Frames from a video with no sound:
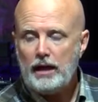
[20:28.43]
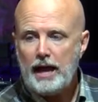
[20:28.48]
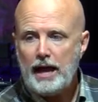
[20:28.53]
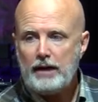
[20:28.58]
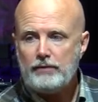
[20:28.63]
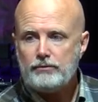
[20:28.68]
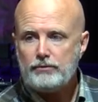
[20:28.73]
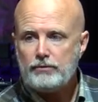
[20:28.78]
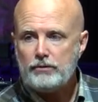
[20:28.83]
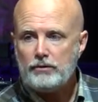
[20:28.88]

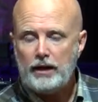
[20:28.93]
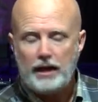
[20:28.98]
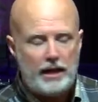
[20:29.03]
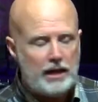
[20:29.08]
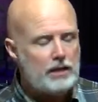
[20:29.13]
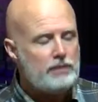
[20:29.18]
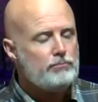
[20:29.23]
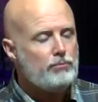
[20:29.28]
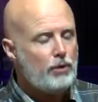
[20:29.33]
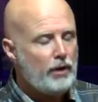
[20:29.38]
After
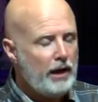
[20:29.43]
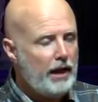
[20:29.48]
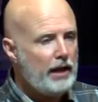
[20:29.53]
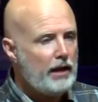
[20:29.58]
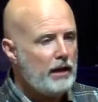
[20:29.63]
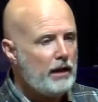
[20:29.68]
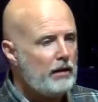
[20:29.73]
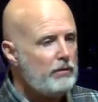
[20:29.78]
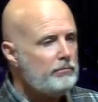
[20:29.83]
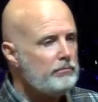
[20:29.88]

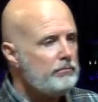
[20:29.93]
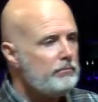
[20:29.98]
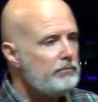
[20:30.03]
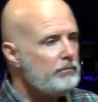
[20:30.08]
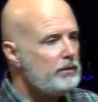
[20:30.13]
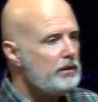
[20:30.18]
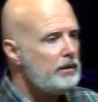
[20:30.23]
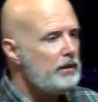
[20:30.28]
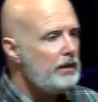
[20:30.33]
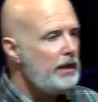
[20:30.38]
Abraham
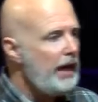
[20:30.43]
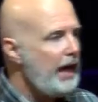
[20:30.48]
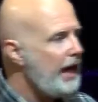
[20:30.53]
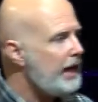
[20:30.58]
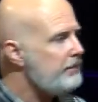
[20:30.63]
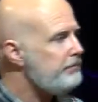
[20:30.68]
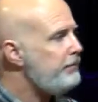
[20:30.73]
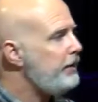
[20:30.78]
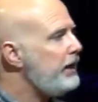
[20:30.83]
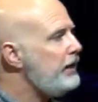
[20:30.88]

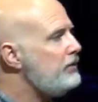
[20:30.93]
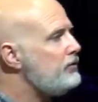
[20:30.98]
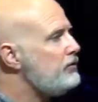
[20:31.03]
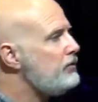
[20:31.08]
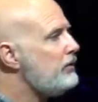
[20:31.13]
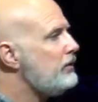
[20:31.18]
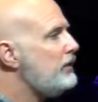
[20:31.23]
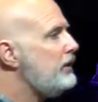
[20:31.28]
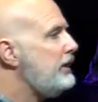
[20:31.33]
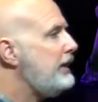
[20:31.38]
had
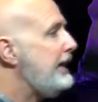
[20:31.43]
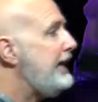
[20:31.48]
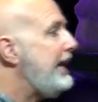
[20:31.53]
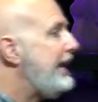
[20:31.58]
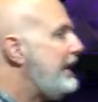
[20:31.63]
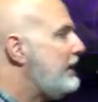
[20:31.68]
patiently